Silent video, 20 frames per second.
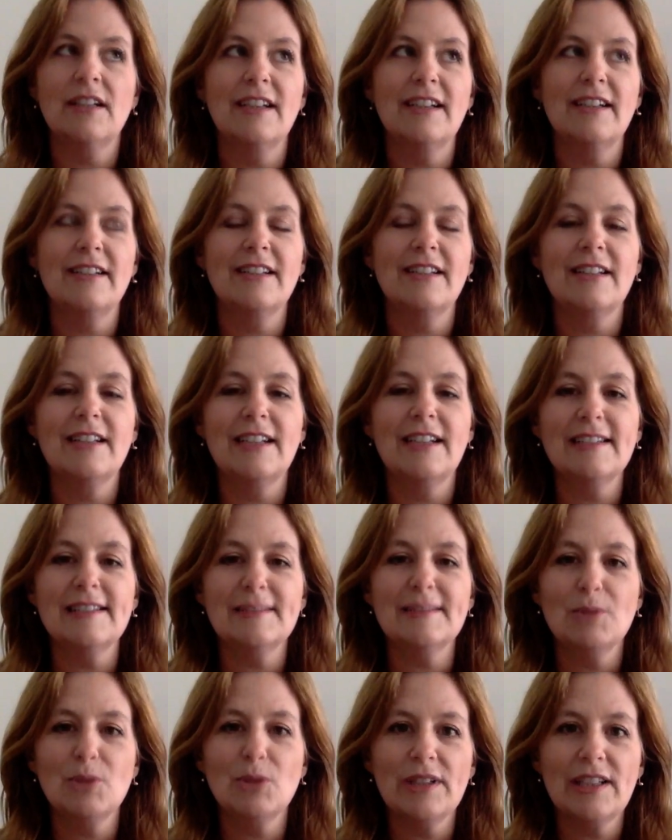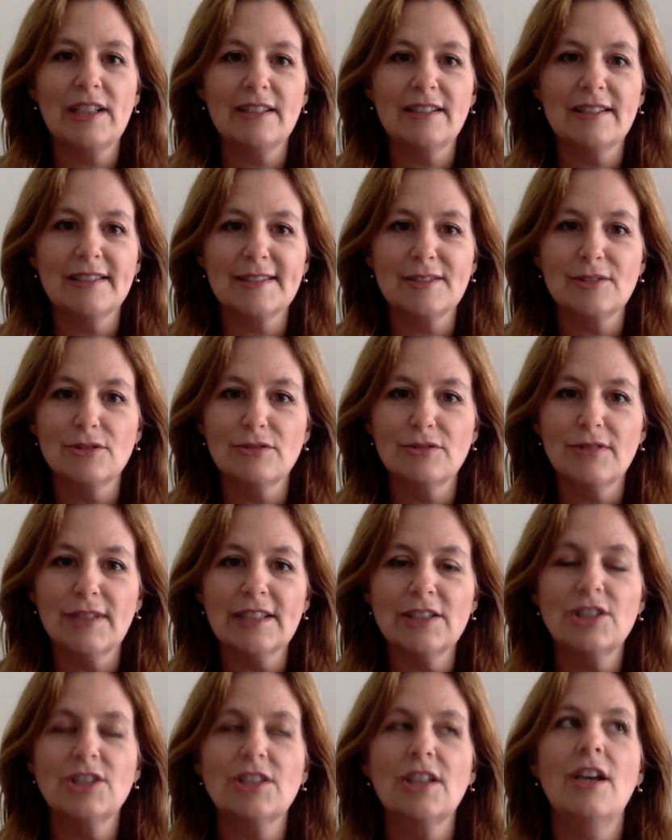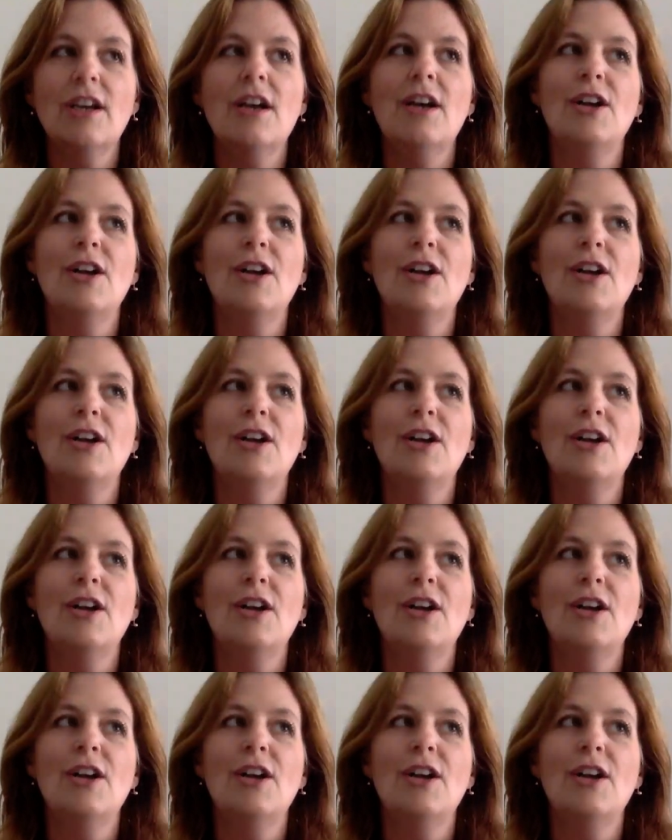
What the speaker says: And then the next morning in the school rush,